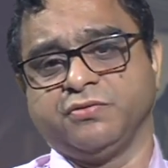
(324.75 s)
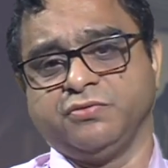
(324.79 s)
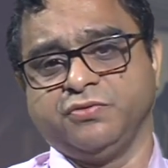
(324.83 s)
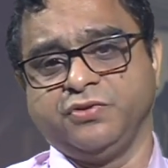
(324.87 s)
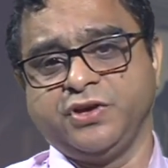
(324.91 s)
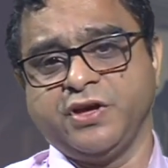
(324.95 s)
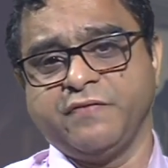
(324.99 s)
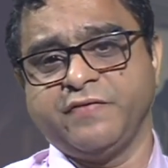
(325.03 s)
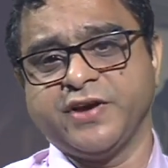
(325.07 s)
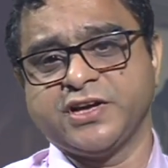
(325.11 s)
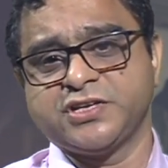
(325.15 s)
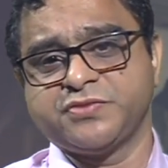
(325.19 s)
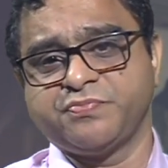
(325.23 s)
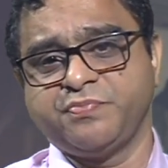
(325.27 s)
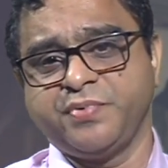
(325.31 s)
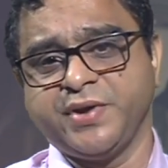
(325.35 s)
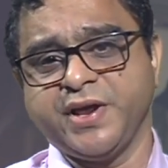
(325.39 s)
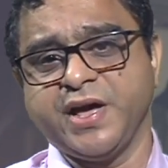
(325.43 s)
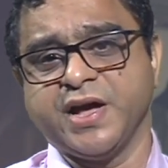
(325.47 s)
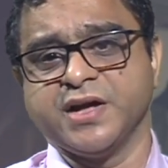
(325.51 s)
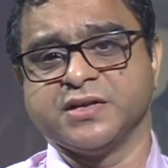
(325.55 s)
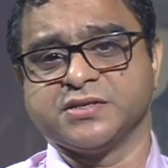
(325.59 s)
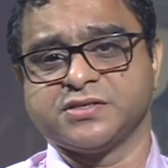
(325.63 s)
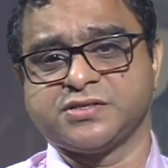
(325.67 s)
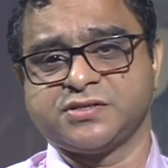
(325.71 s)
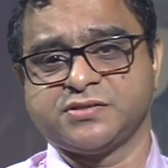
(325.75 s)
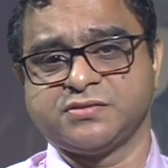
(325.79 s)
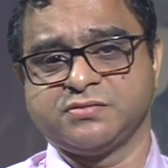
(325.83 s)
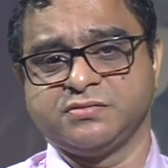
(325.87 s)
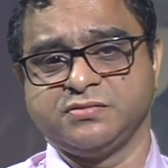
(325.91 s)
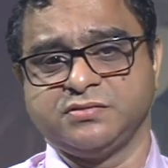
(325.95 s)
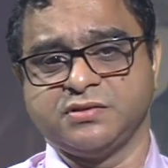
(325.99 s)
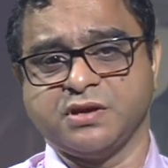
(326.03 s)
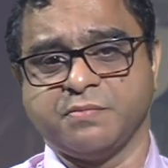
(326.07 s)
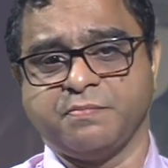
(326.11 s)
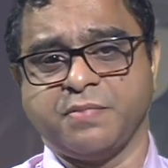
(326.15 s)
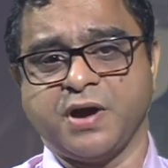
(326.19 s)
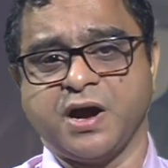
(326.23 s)
we have experienced
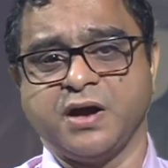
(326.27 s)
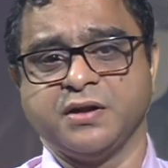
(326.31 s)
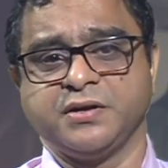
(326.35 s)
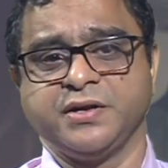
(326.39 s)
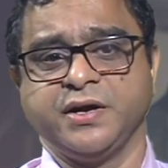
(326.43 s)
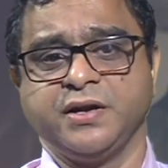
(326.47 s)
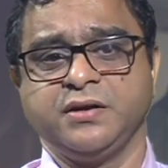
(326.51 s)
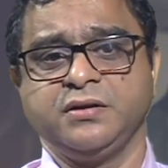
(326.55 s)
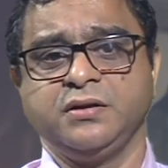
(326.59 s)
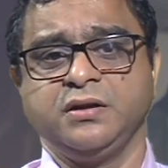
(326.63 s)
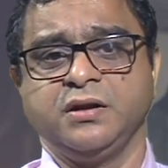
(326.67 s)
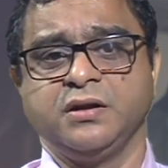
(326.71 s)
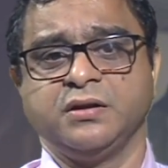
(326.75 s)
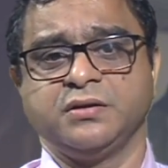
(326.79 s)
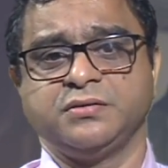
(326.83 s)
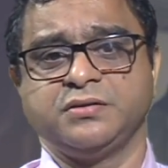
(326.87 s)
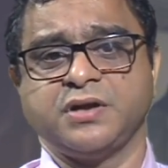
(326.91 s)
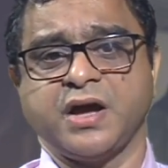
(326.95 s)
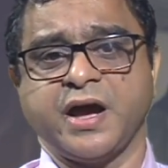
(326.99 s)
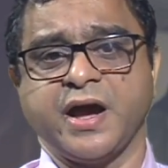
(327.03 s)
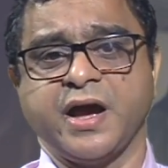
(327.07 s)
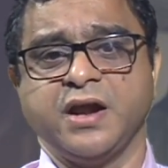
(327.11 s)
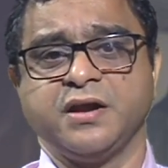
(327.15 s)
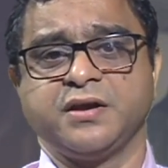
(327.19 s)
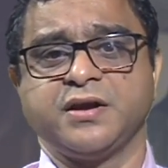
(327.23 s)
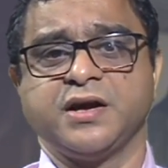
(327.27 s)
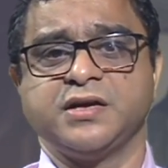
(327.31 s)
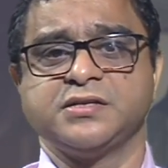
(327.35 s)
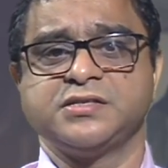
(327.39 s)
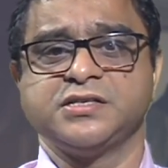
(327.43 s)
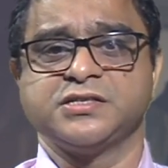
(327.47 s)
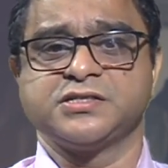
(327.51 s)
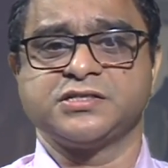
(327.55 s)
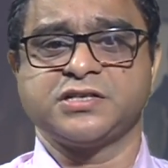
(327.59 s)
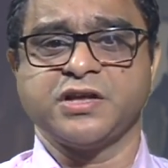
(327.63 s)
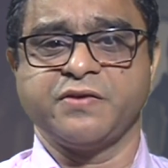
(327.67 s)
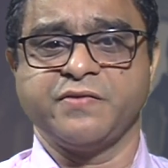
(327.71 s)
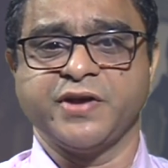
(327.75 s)
the burden the healthcare
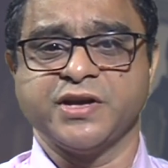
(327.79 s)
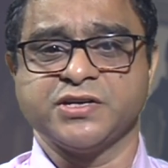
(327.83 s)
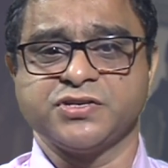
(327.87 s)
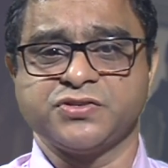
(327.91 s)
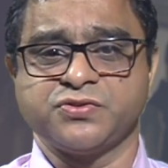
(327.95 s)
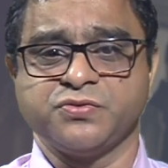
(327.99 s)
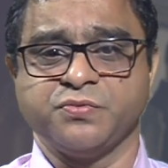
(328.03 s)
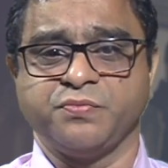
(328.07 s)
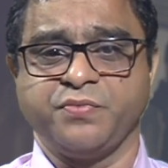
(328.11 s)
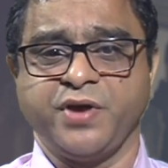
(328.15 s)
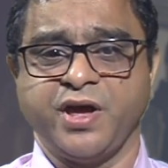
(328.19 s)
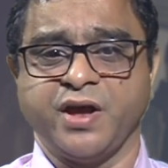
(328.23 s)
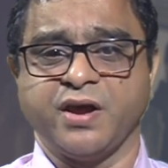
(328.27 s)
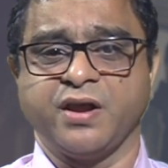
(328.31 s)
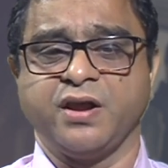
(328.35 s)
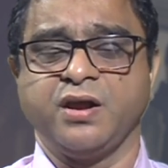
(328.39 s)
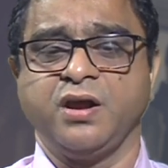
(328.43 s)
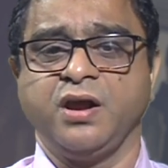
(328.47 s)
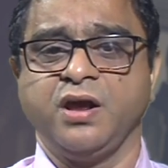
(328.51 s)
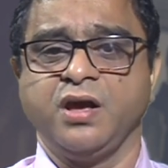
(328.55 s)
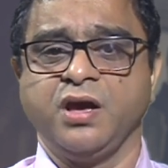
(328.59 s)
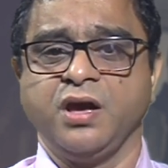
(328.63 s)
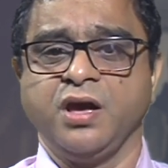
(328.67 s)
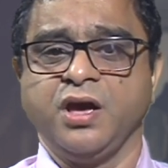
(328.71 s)
system has to bear